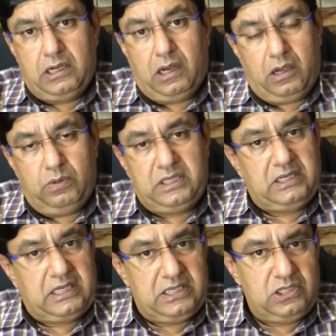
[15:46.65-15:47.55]
Now
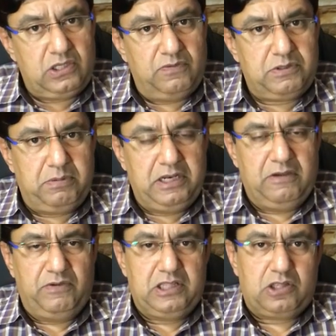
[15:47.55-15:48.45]
in cases of
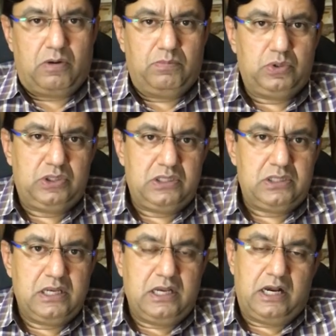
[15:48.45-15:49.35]
splenic vein thrombosis,